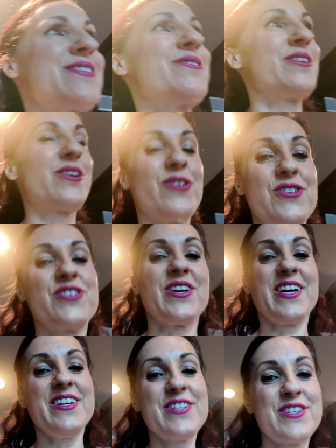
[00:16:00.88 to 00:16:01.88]
so the
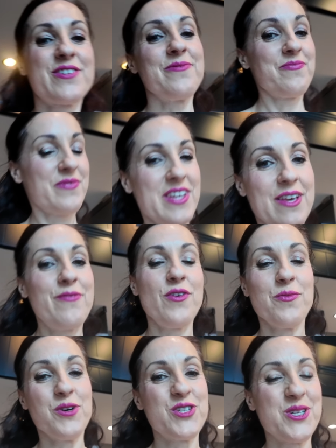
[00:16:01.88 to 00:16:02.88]
concierge. If you're
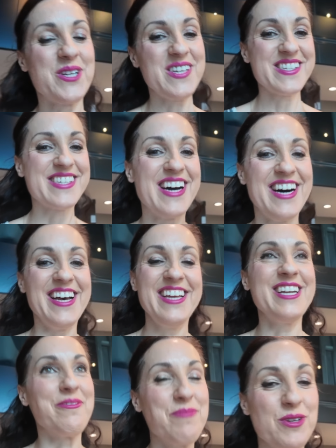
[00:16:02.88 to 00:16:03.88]
watching this, hi,
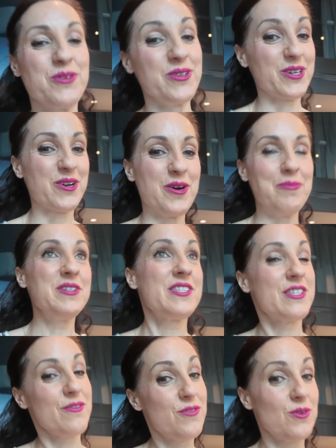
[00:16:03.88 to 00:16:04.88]
let me know in the comments
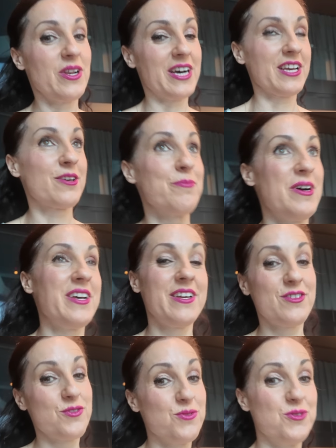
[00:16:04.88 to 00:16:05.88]
if you like my
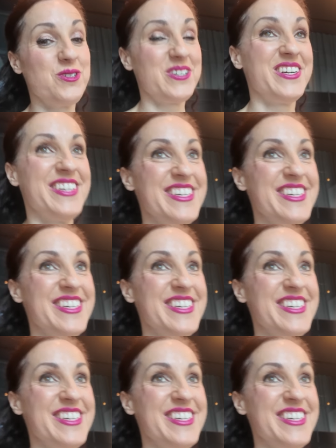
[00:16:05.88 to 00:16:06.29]
tour.